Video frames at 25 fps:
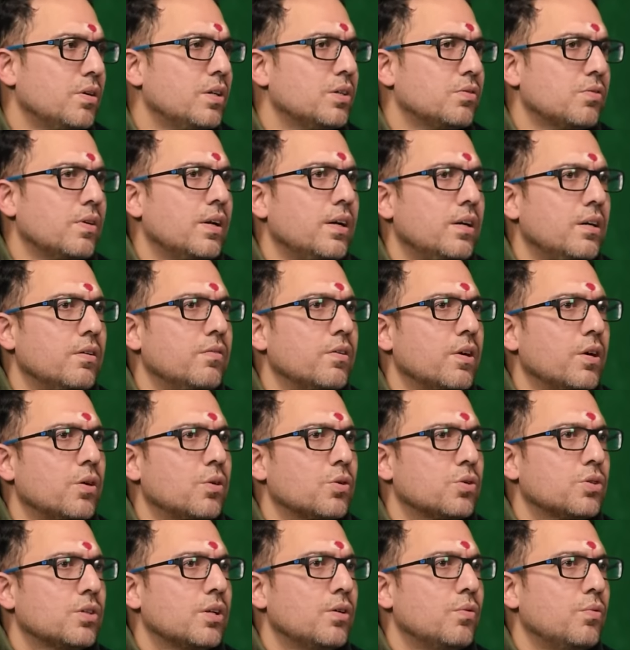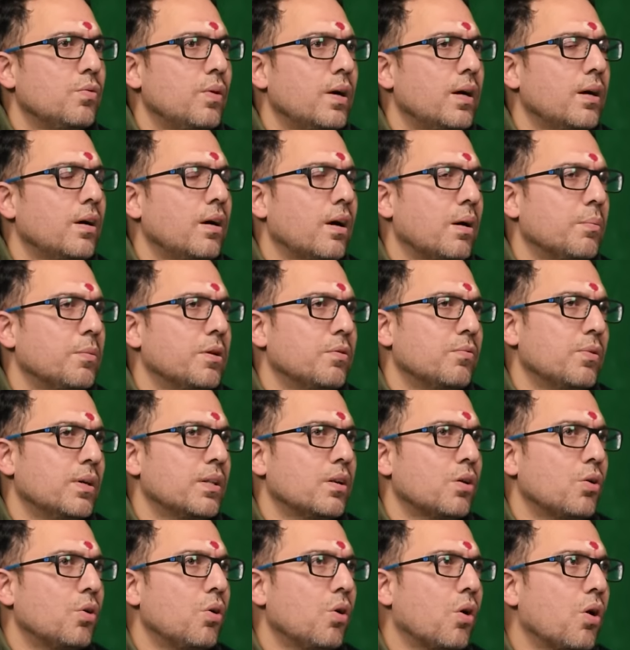It's very difficult to say whether
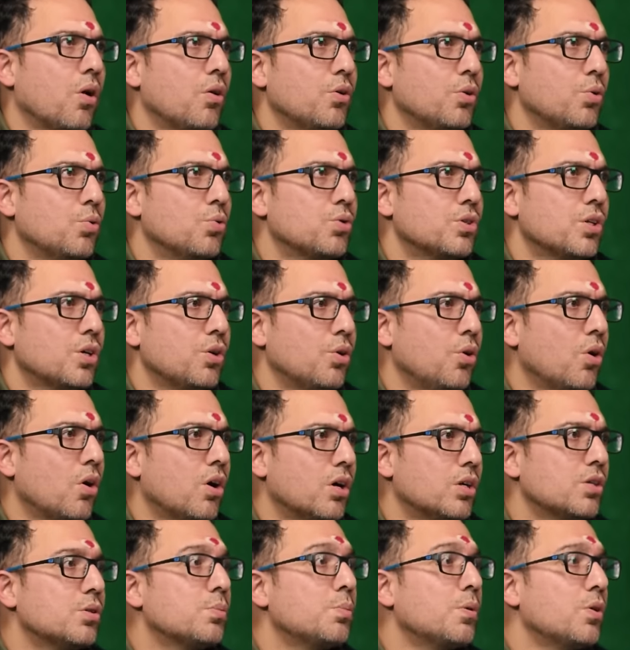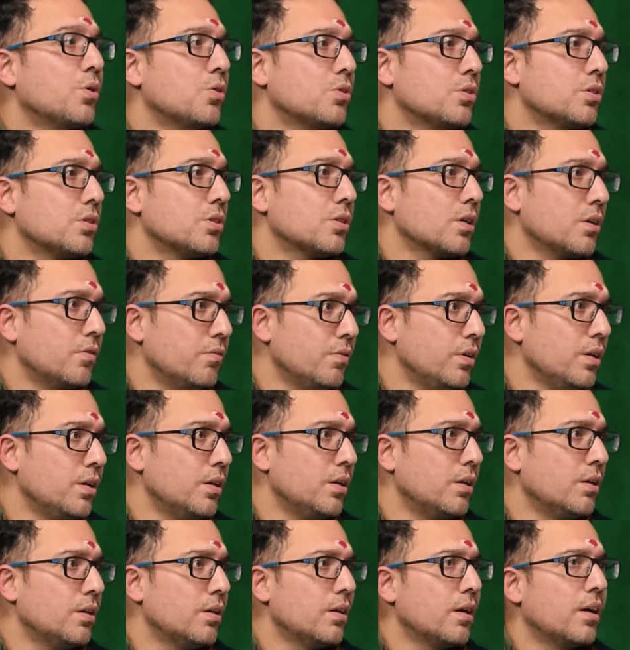using gods because it's
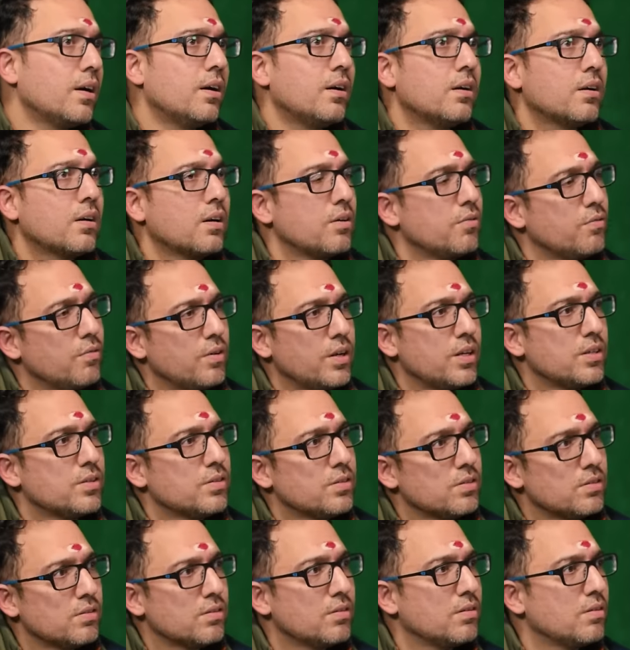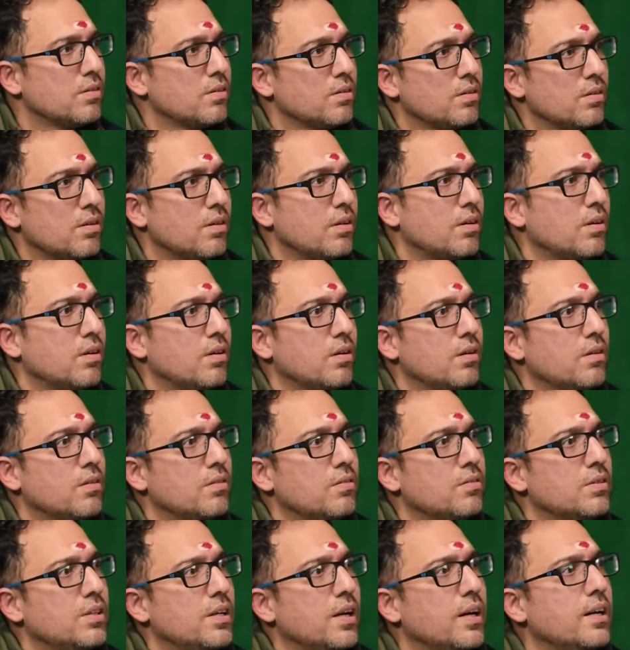convenient and it conveys
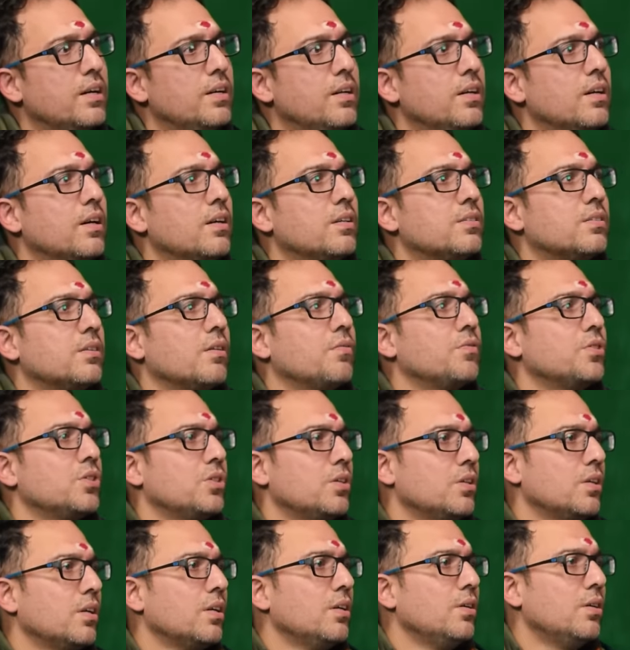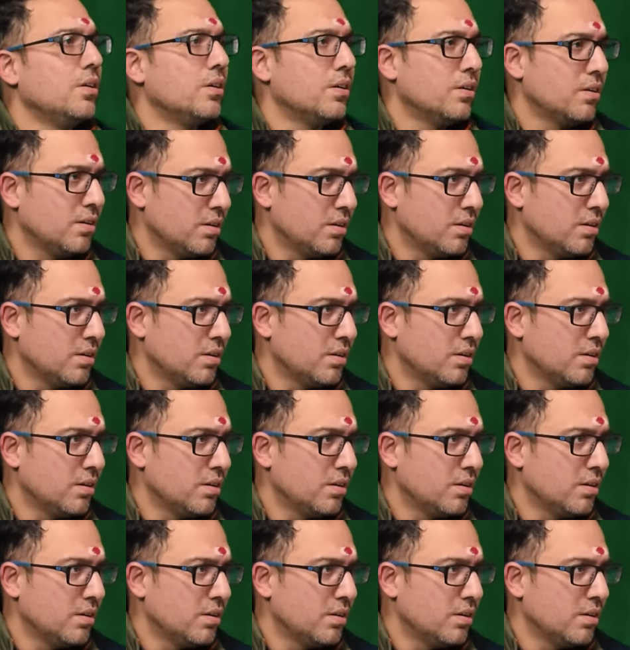the idea sufficiently